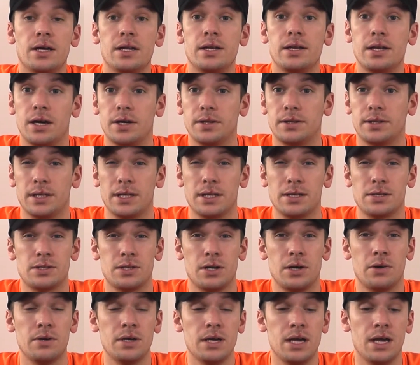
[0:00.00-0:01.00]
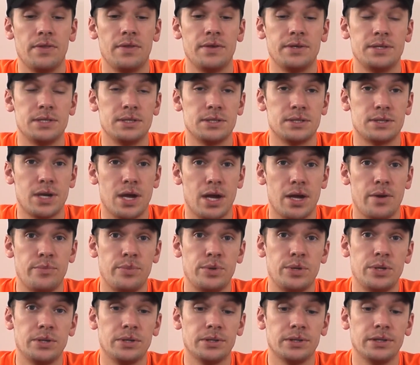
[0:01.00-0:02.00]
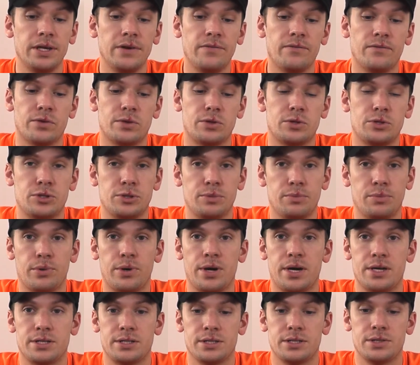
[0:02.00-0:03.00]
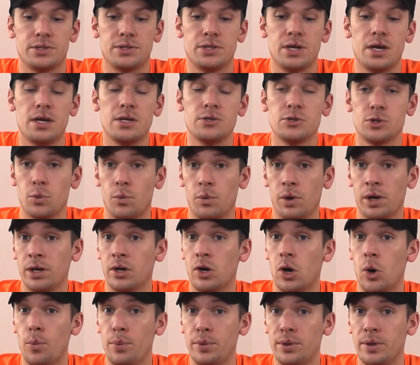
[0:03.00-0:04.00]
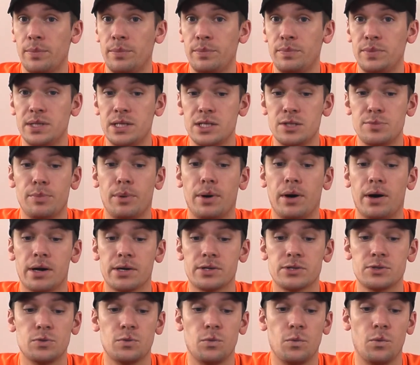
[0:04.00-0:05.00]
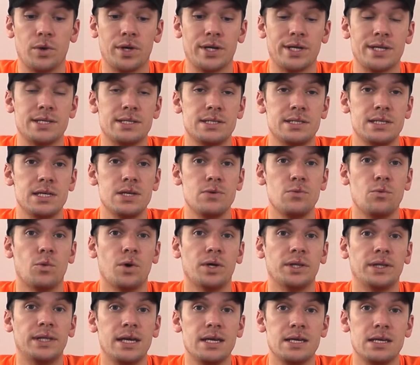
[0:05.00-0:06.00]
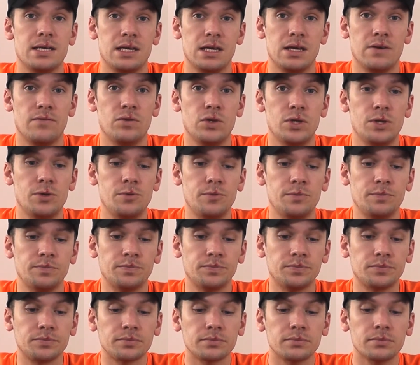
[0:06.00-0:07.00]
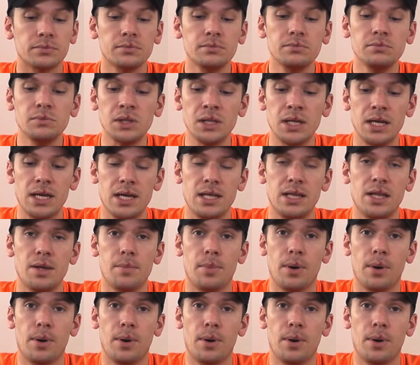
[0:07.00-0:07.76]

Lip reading: Nothing. So this is purely first impressions. So we're going to open up this box. We're going to see what they give you in the